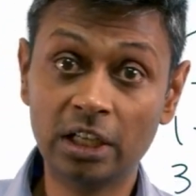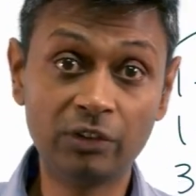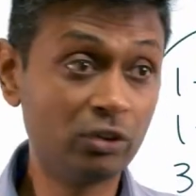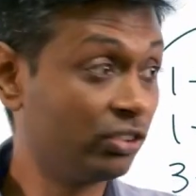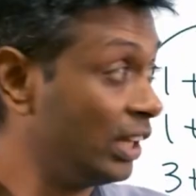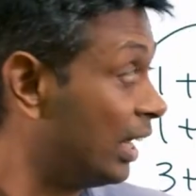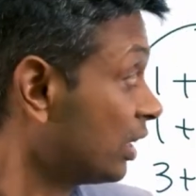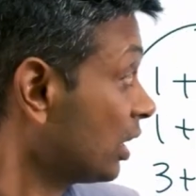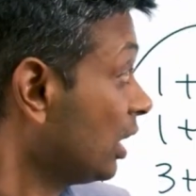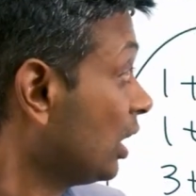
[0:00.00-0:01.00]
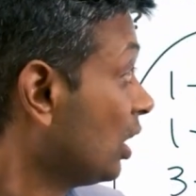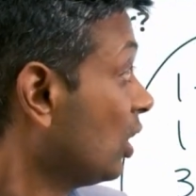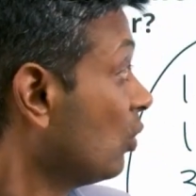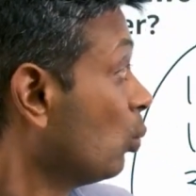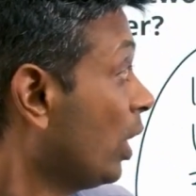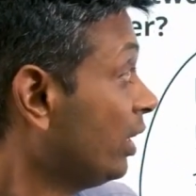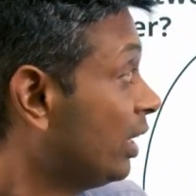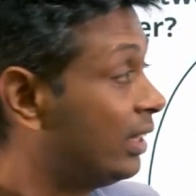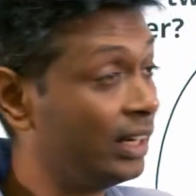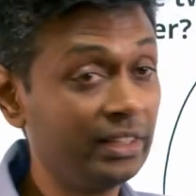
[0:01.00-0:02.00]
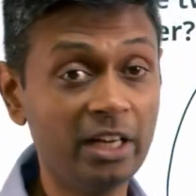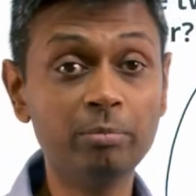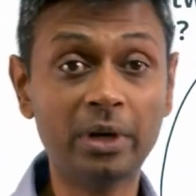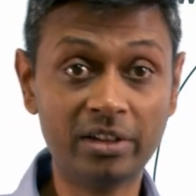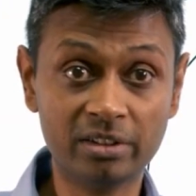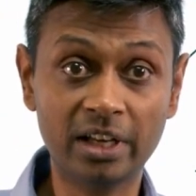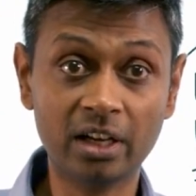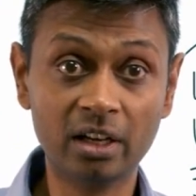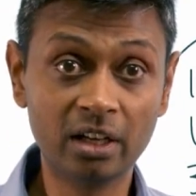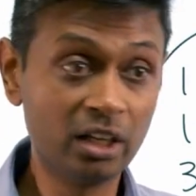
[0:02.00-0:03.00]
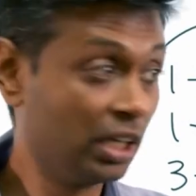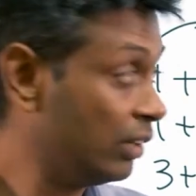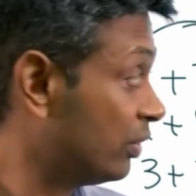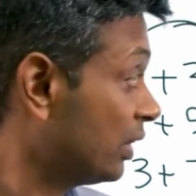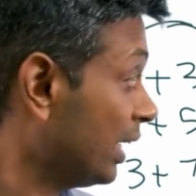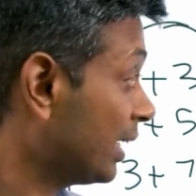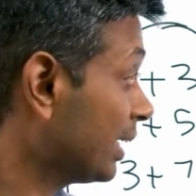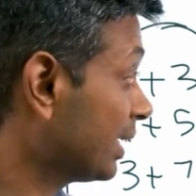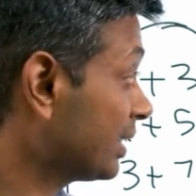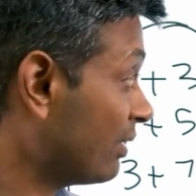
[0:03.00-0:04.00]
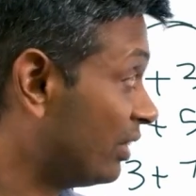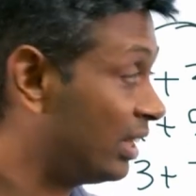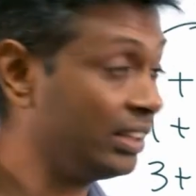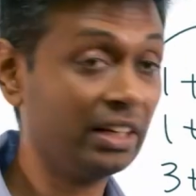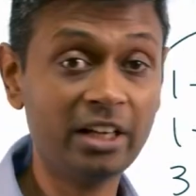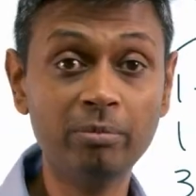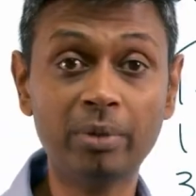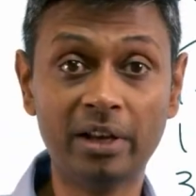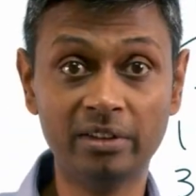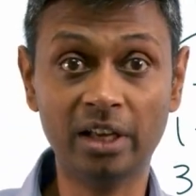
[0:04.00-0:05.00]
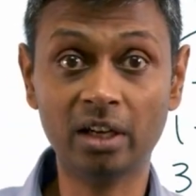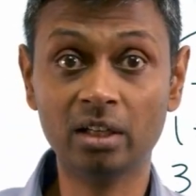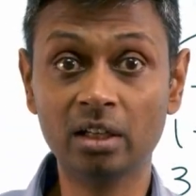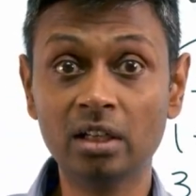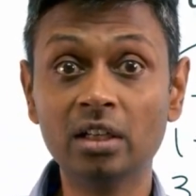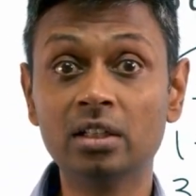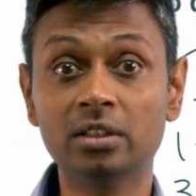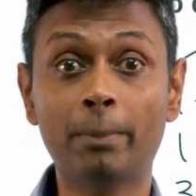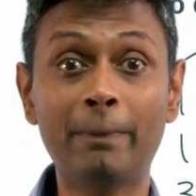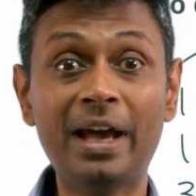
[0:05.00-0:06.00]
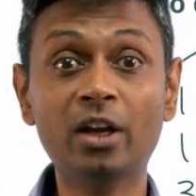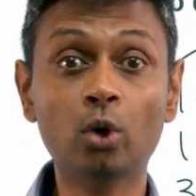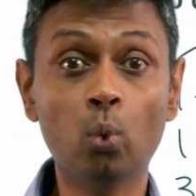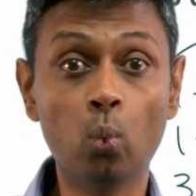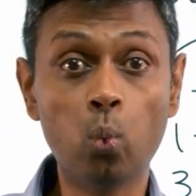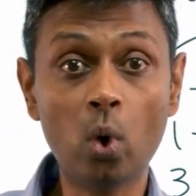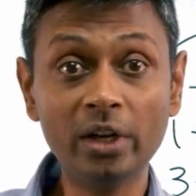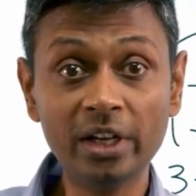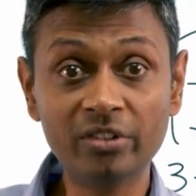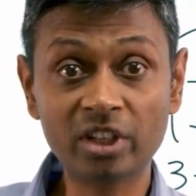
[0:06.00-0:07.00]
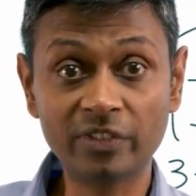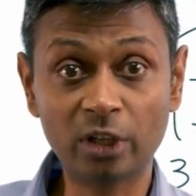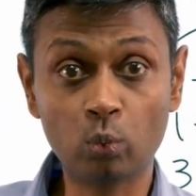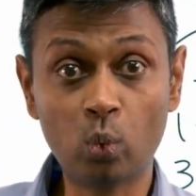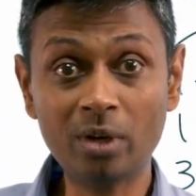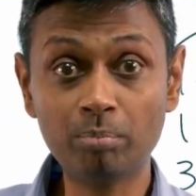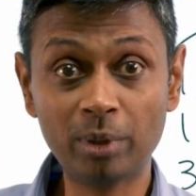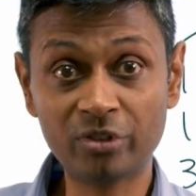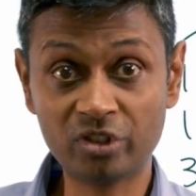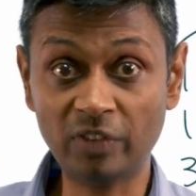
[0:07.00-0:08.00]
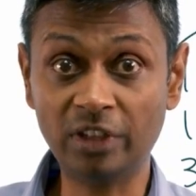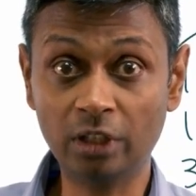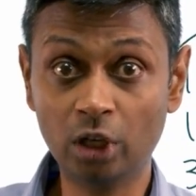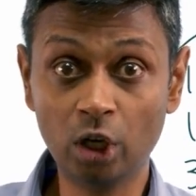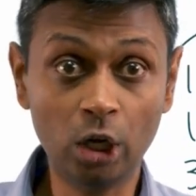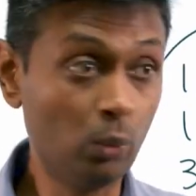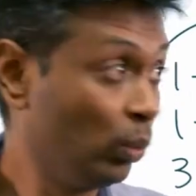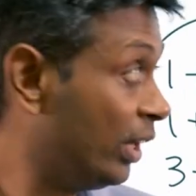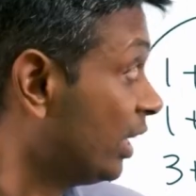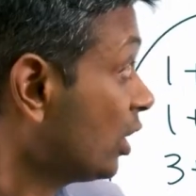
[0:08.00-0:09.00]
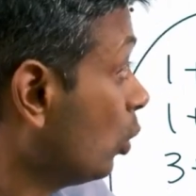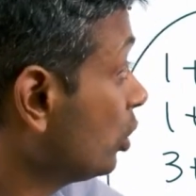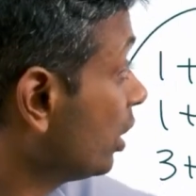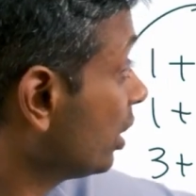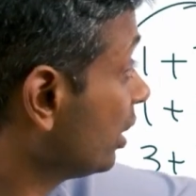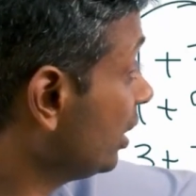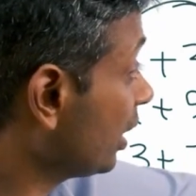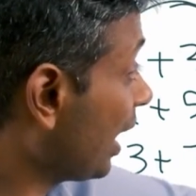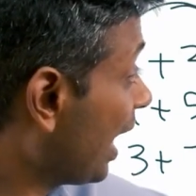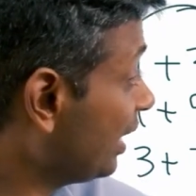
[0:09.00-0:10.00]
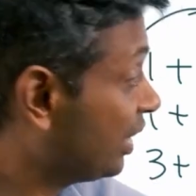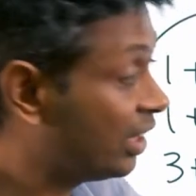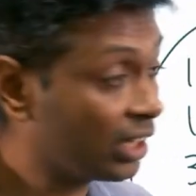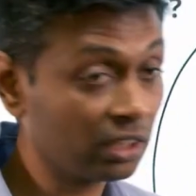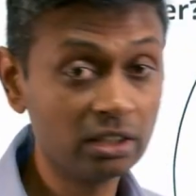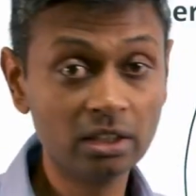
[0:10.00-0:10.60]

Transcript: If you select 1 and there are 10 pairs there, if you select 7 and there are 10 pairs there, the pair 1 and 7, 1 plus 7, will get counted here and here.